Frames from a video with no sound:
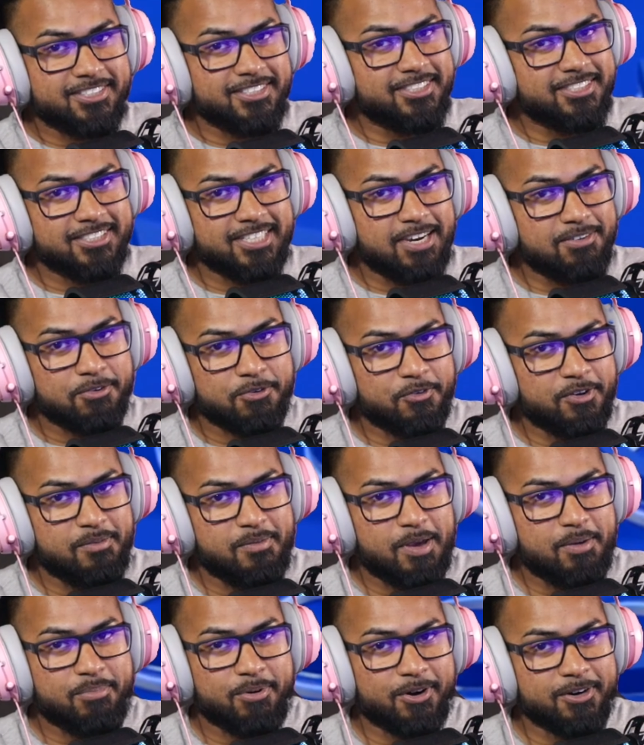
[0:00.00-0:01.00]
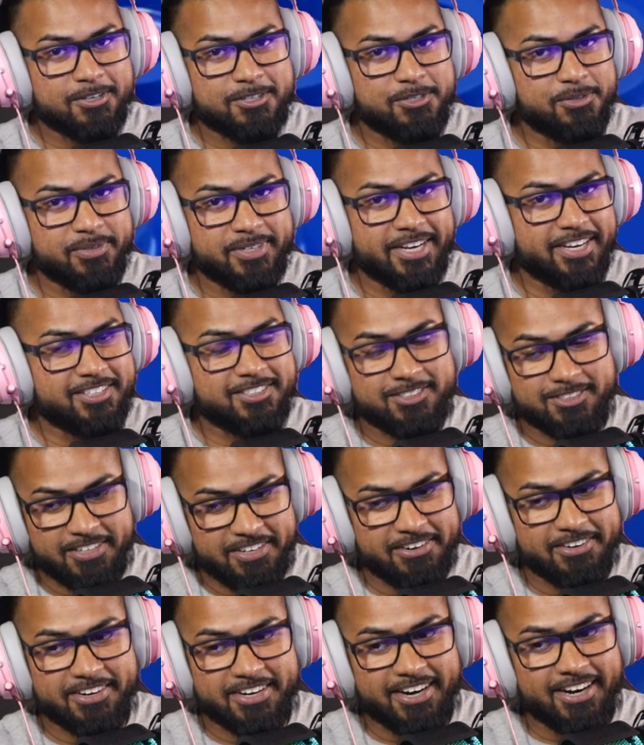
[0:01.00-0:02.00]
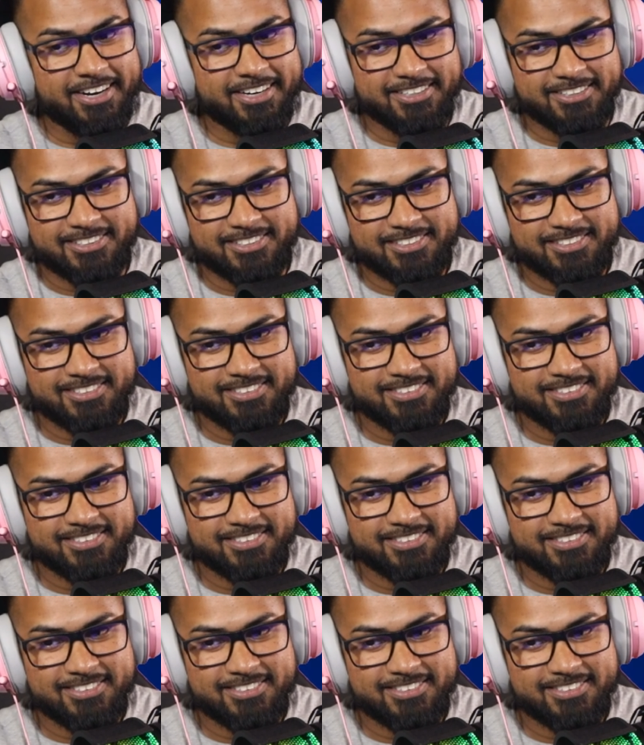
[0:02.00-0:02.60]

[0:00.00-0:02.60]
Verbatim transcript: seven Remake Part two next year, guys.